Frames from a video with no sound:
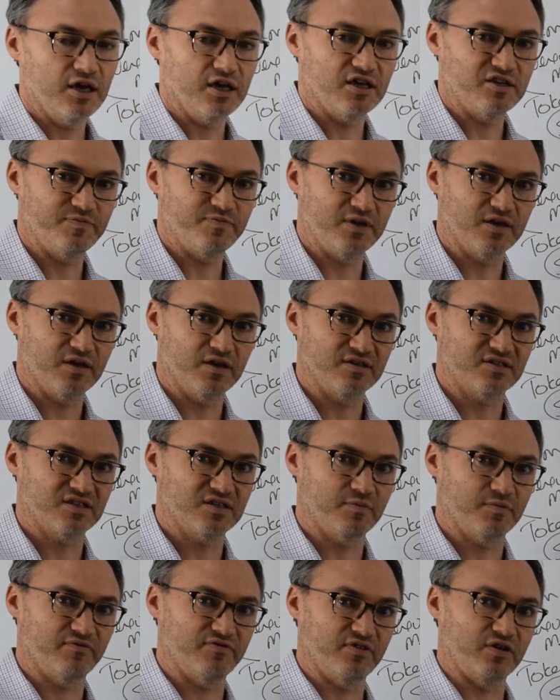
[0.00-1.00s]
is because
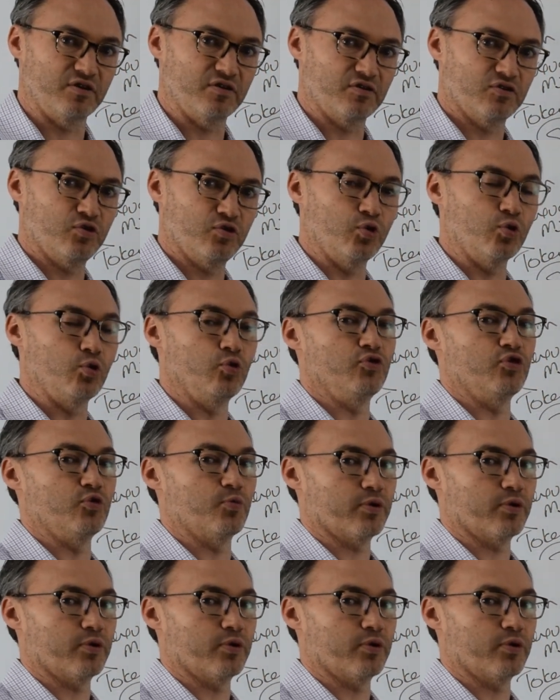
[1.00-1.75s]
some of the cool new